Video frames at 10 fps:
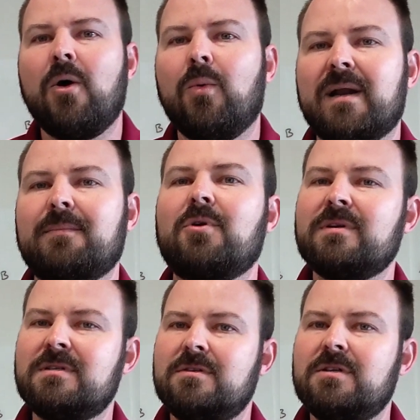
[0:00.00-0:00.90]
what I'm
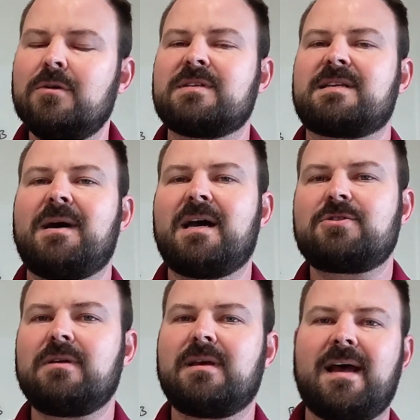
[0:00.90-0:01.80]
going to do is I'm
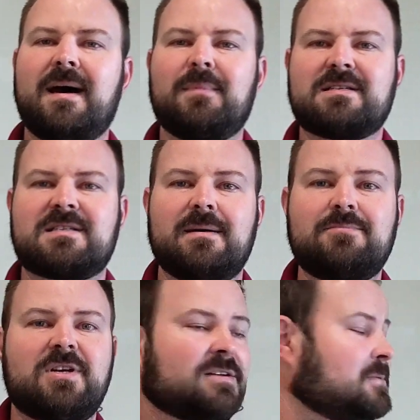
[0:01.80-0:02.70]
actually going to have my
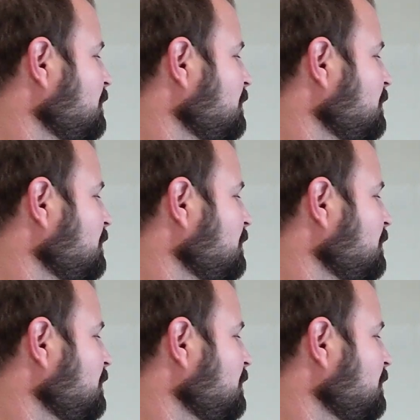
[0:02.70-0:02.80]
subject